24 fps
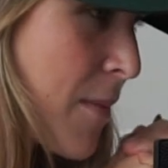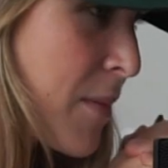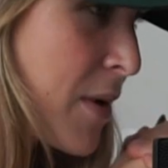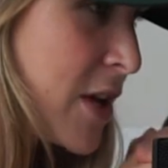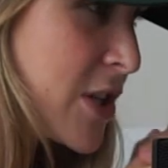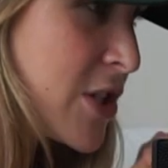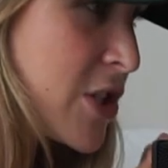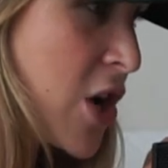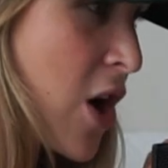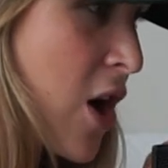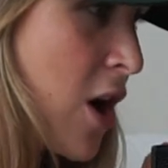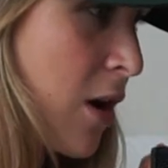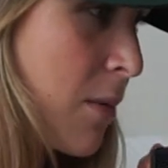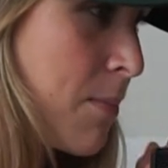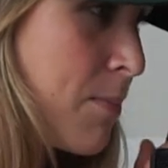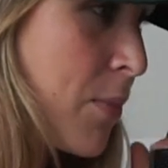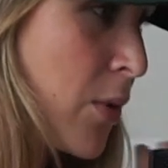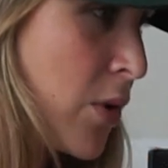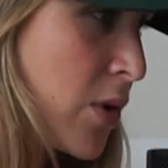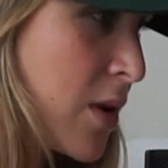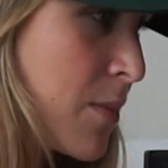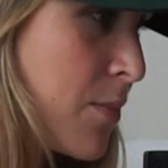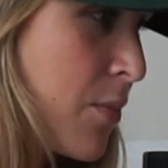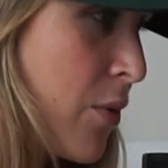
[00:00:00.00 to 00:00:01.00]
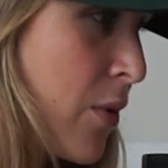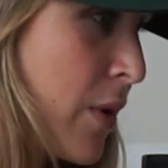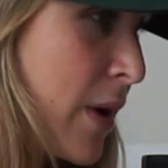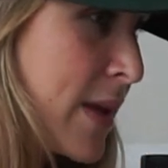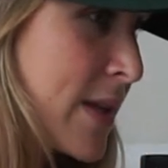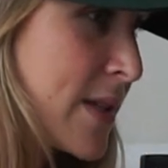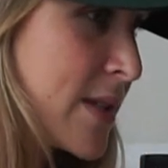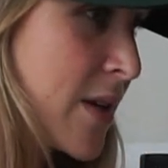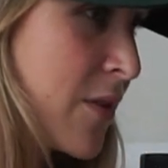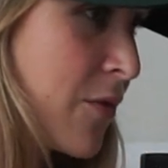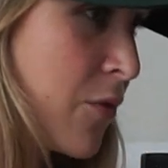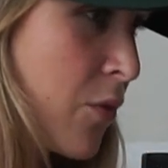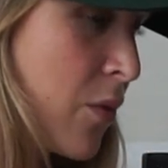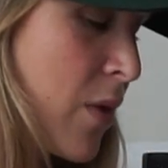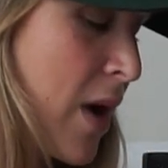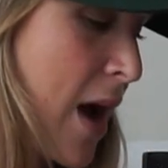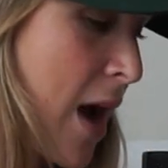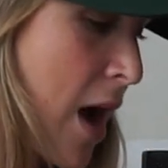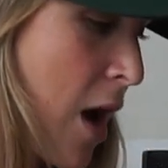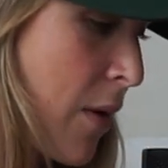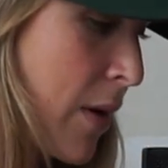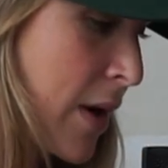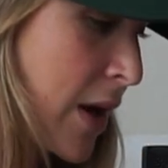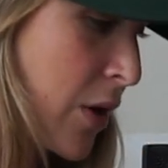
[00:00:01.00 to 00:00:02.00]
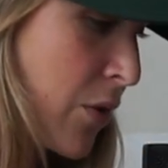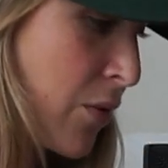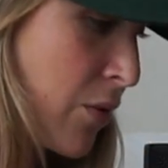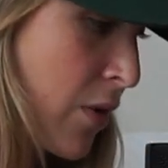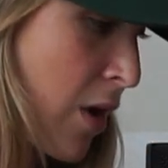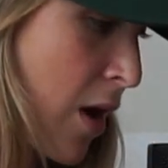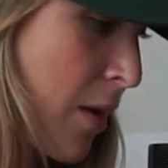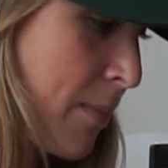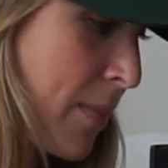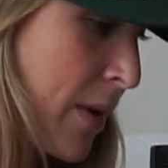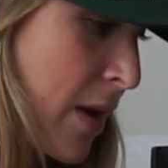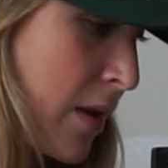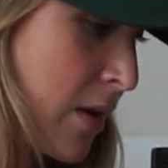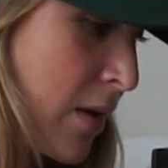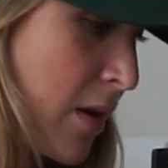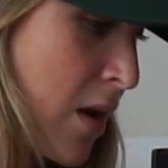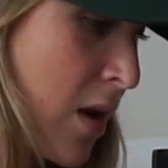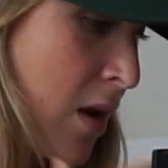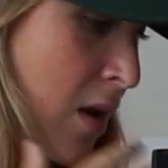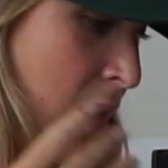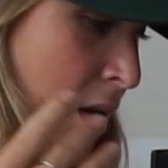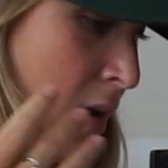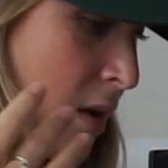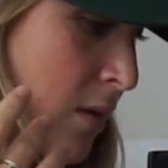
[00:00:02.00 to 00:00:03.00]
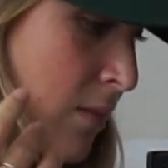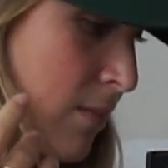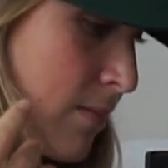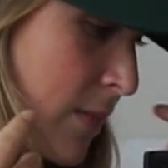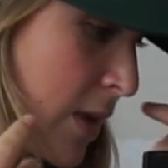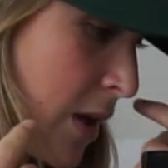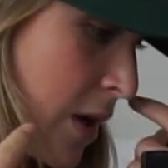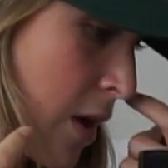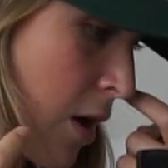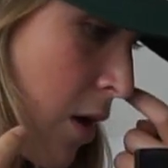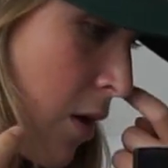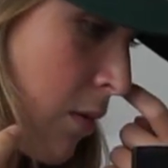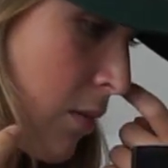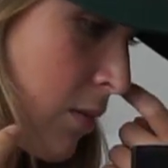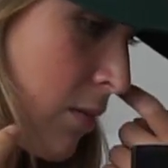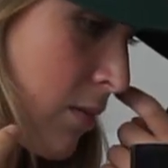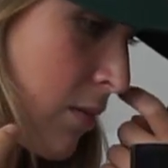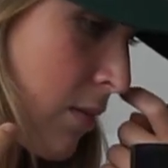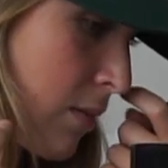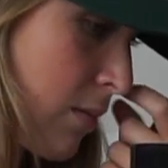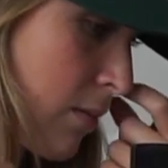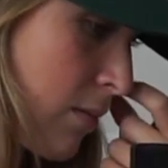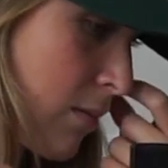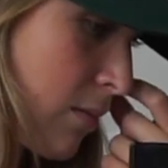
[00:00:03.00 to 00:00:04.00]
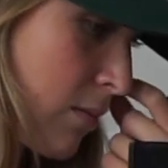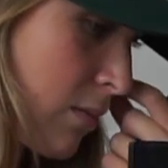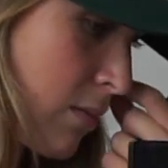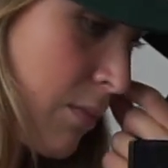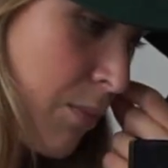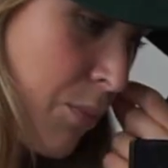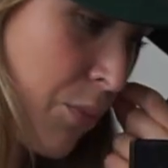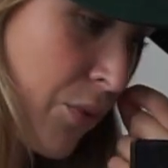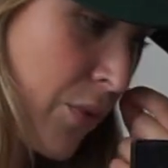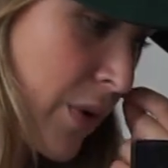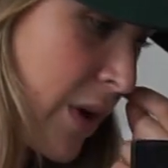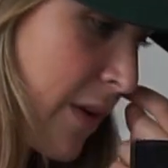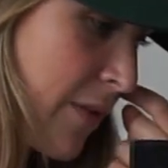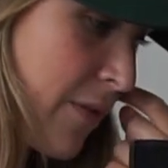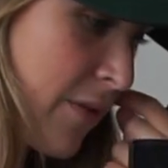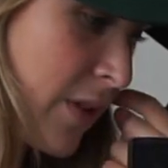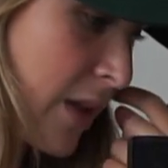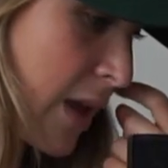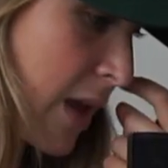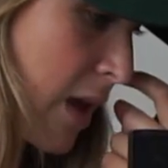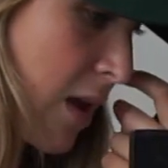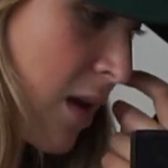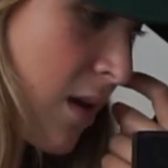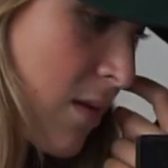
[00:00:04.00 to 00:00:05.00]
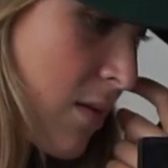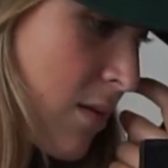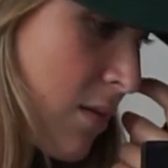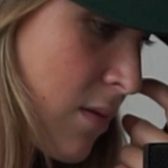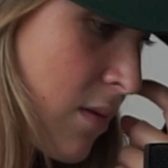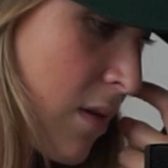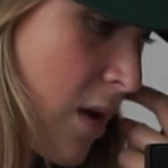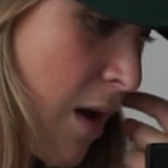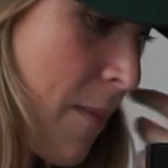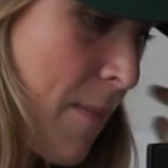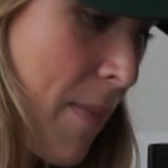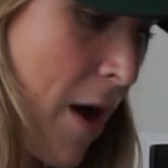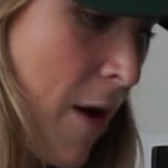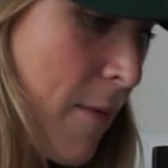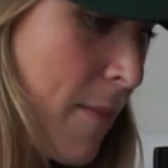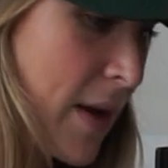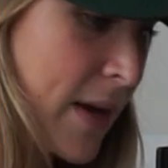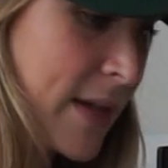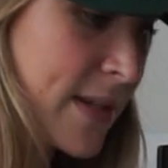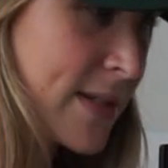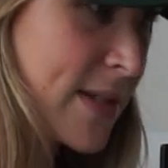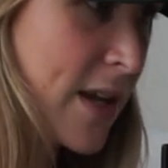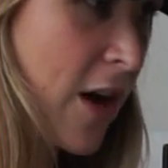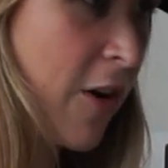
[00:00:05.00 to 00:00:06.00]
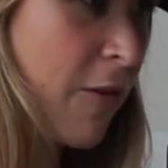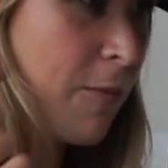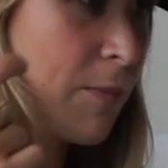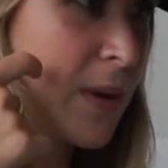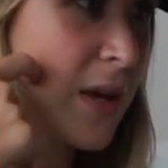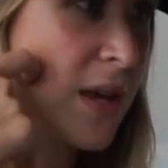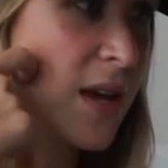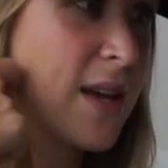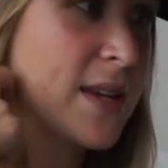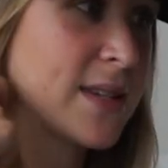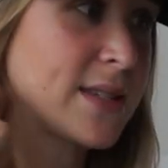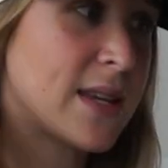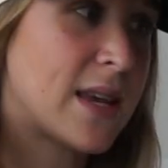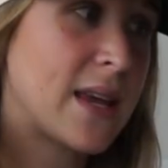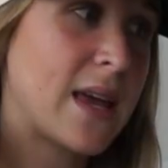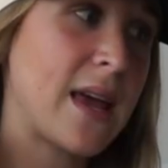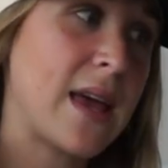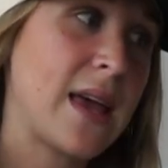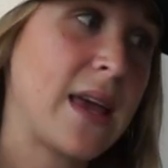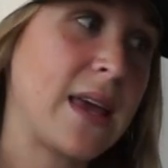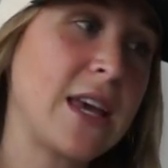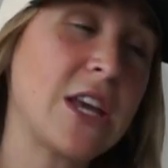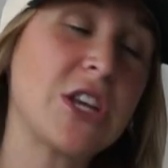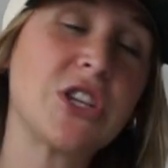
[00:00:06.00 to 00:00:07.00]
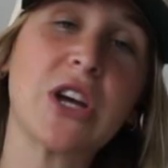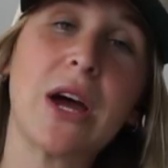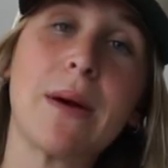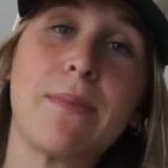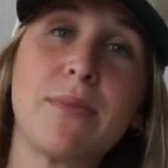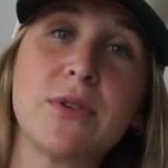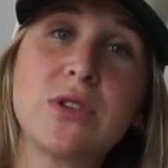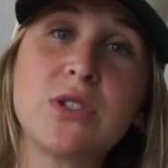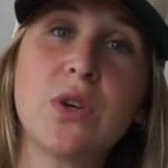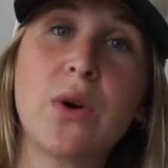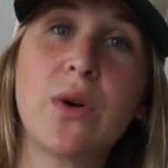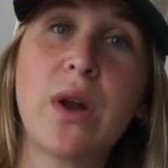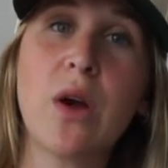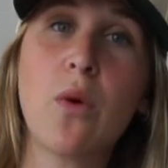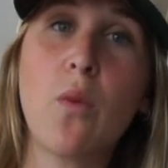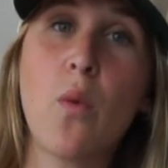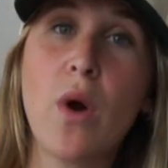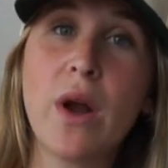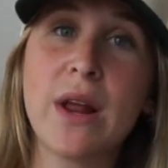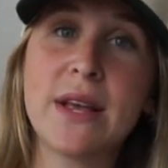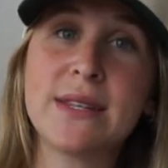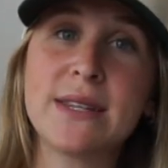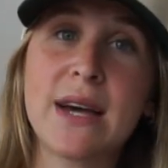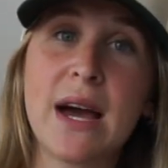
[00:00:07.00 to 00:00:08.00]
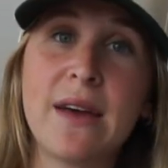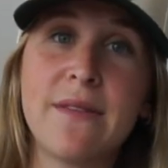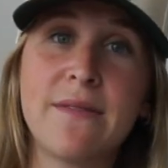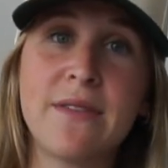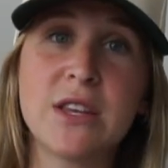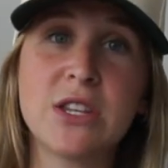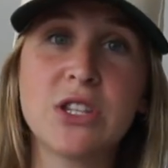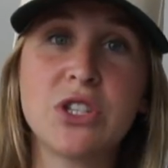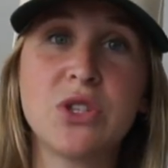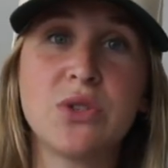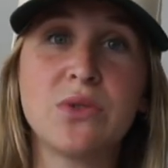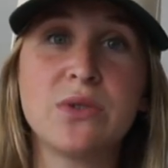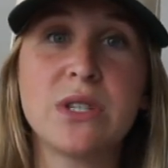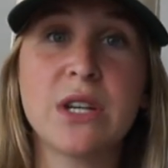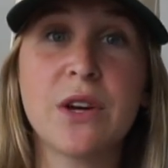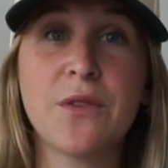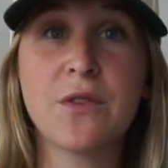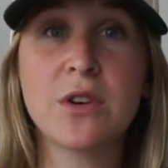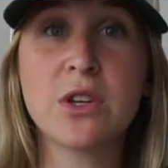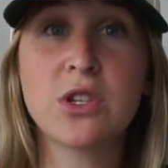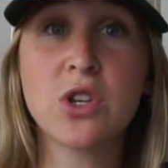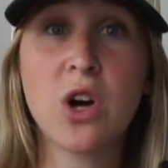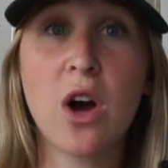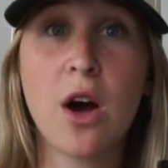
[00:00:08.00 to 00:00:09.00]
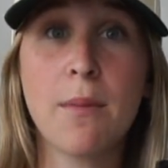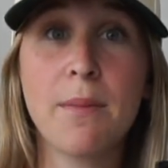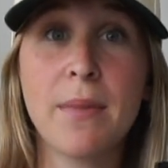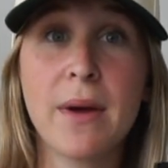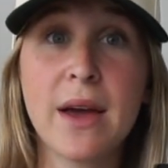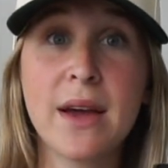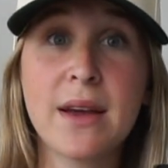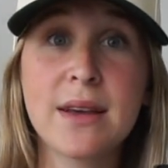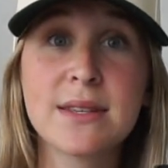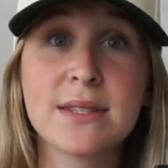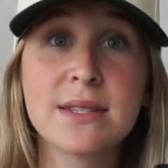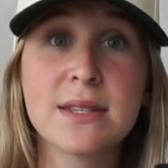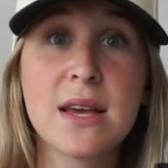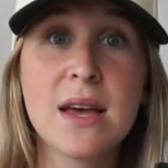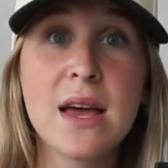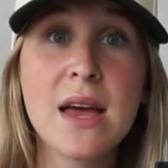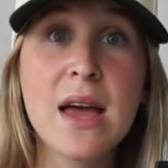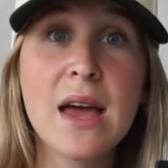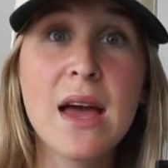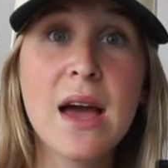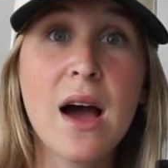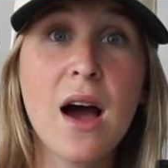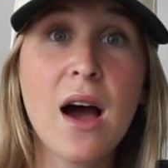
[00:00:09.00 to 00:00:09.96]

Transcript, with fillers: I'm going to talk bullet points of how I grew up and, you know, briefly about myself, because each episode I want to dive into different topics,